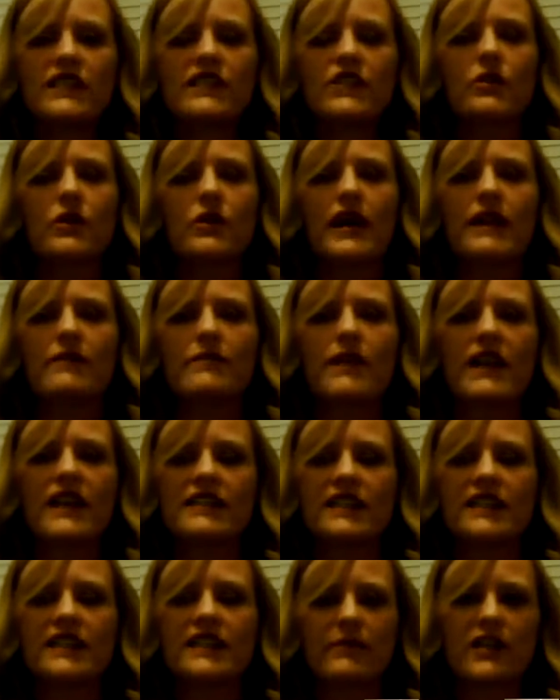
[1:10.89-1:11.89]
so in my
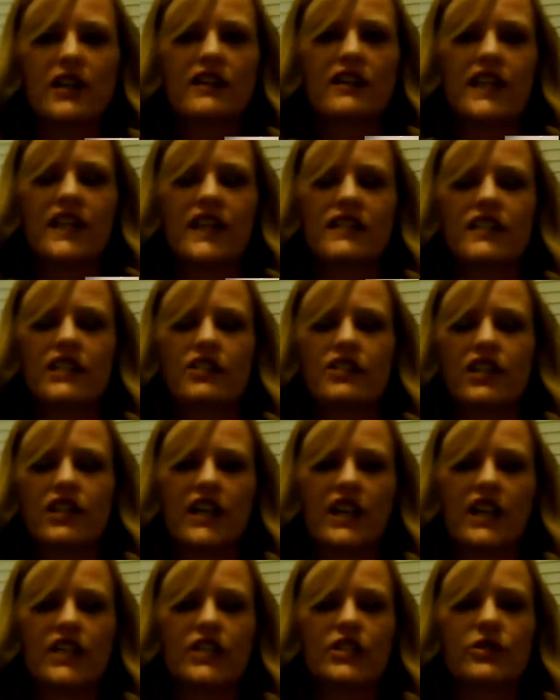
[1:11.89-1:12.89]
seminars, I teach like
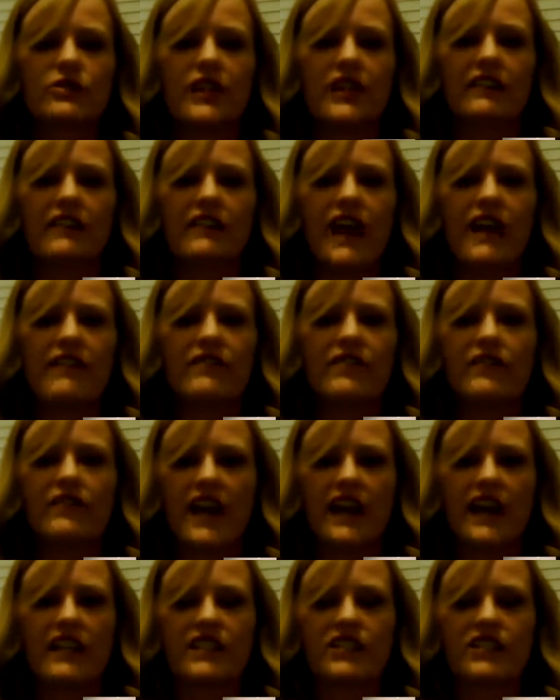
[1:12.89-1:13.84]
a 2-day live event.